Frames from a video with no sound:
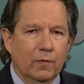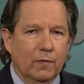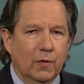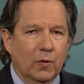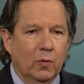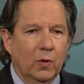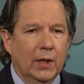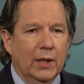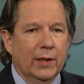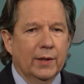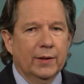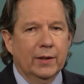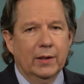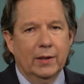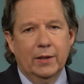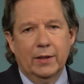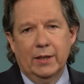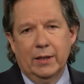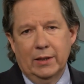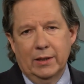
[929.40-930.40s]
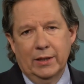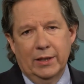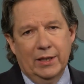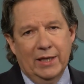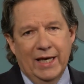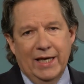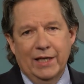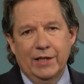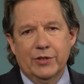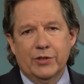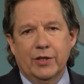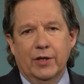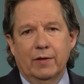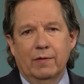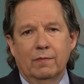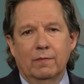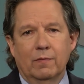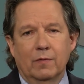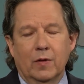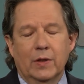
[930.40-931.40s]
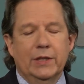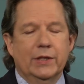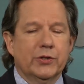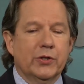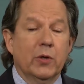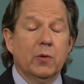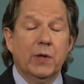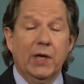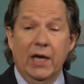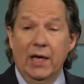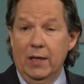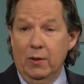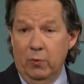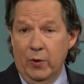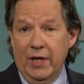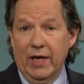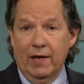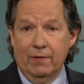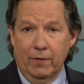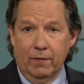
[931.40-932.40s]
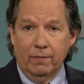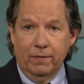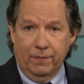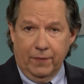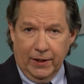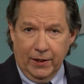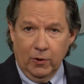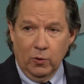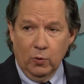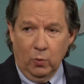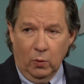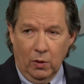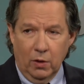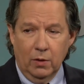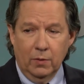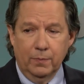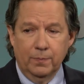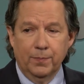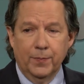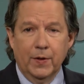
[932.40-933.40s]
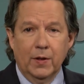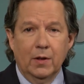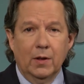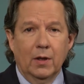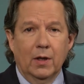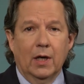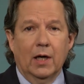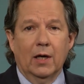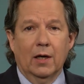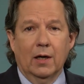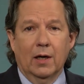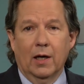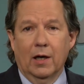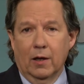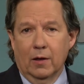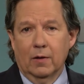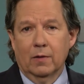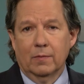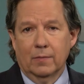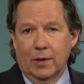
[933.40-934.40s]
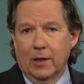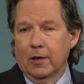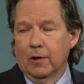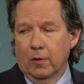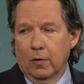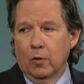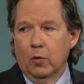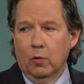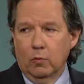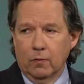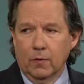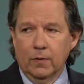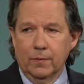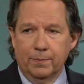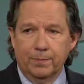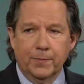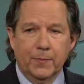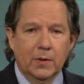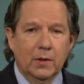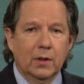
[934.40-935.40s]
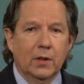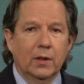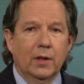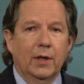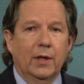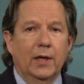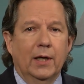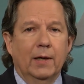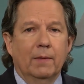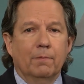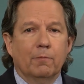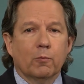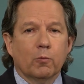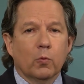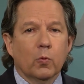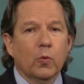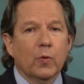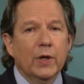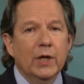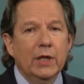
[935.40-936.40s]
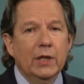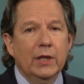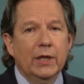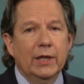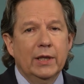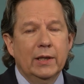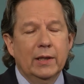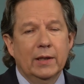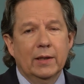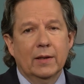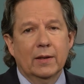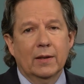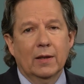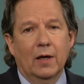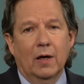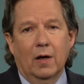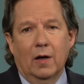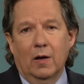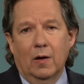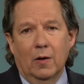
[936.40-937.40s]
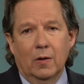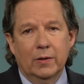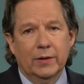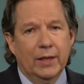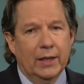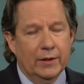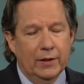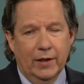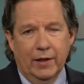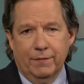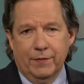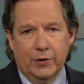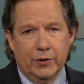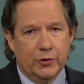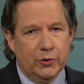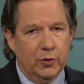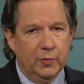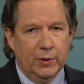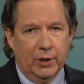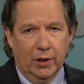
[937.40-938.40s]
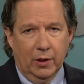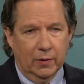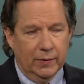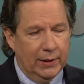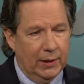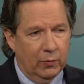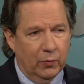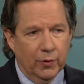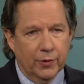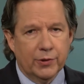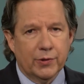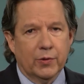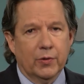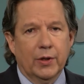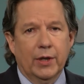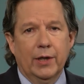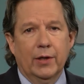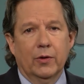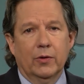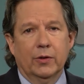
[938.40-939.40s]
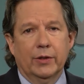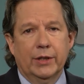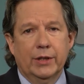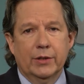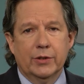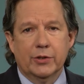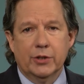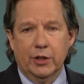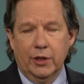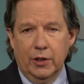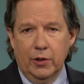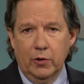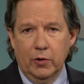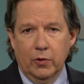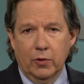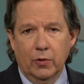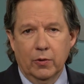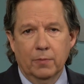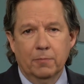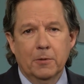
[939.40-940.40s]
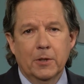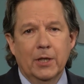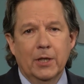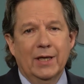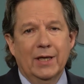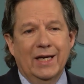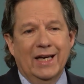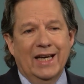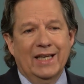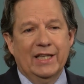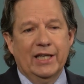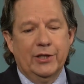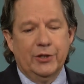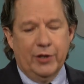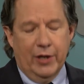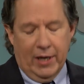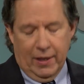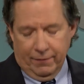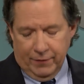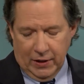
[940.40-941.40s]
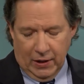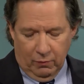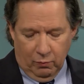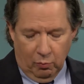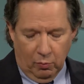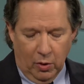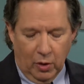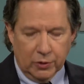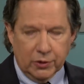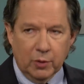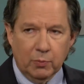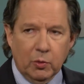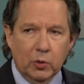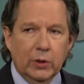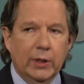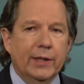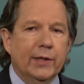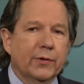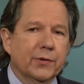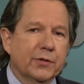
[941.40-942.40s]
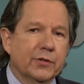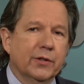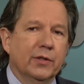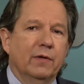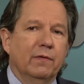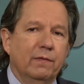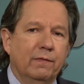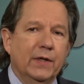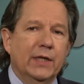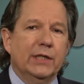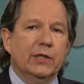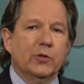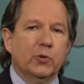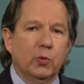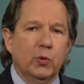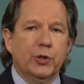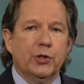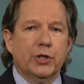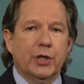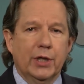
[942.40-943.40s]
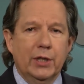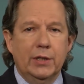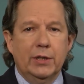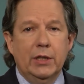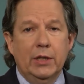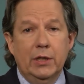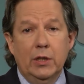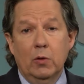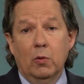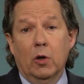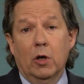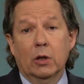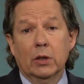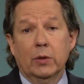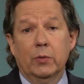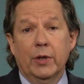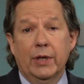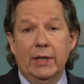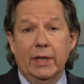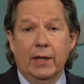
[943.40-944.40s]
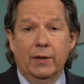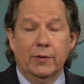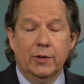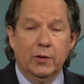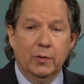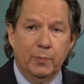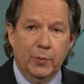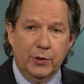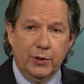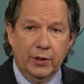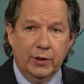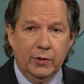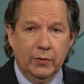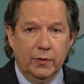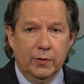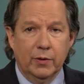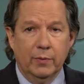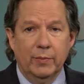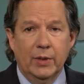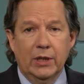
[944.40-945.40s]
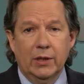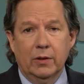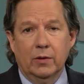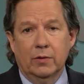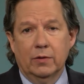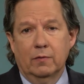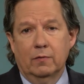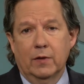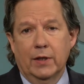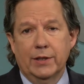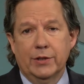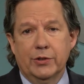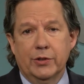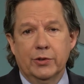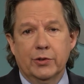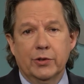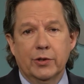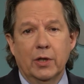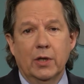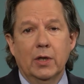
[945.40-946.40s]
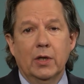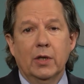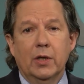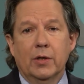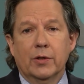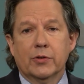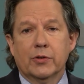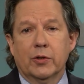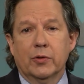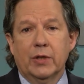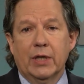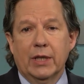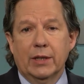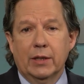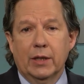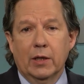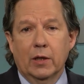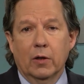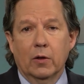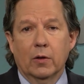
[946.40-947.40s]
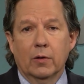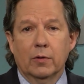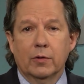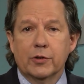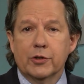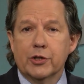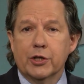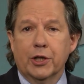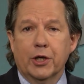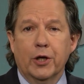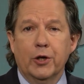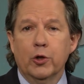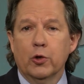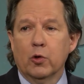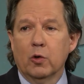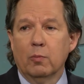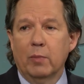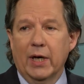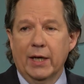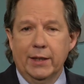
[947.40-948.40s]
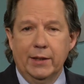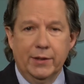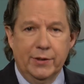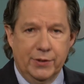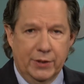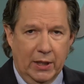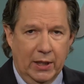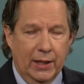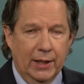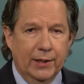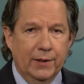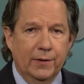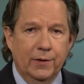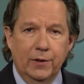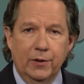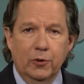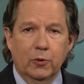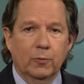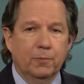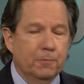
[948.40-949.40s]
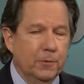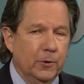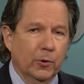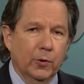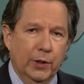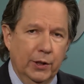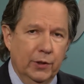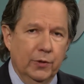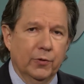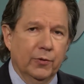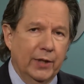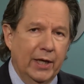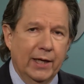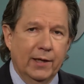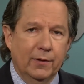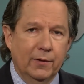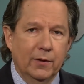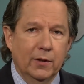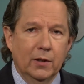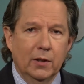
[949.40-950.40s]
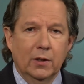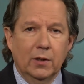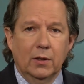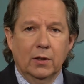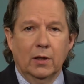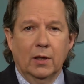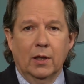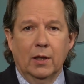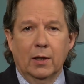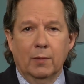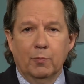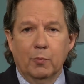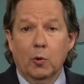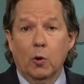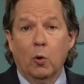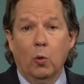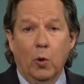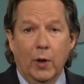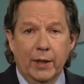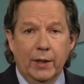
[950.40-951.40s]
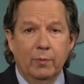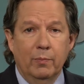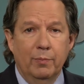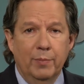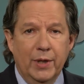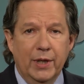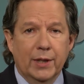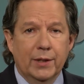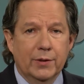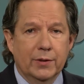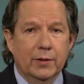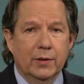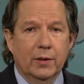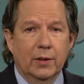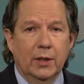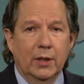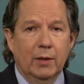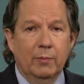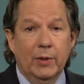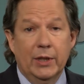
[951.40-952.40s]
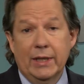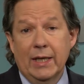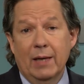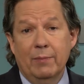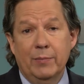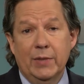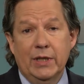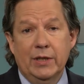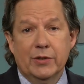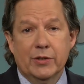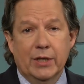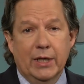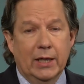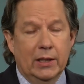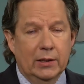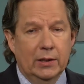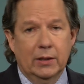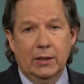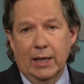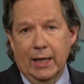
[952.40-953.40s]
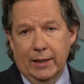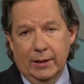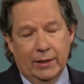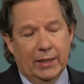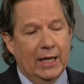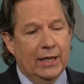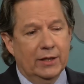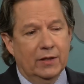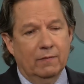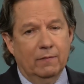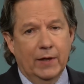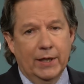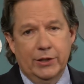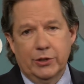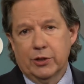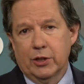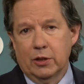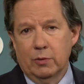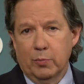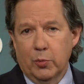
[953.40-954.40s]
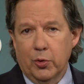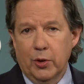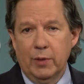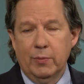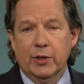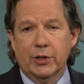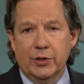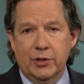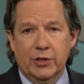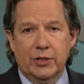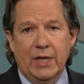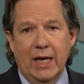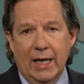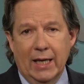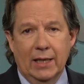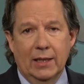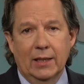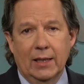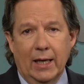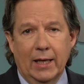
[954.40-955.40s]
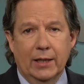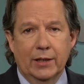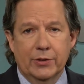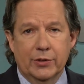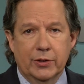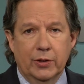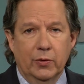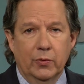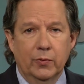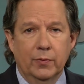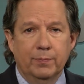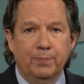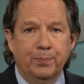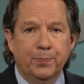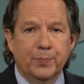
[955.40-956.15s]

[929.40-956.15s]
for a while, the days of it's okay, we have a firewall are over. Really, you have to assume that all networks are inherently insecure, and that you have to have multiple layers of defense, which continue all the way down, particularly the medical devices, so that they're secure by design. And you'll hear that quite a bit. And that means that that device can pretty much stand on its own.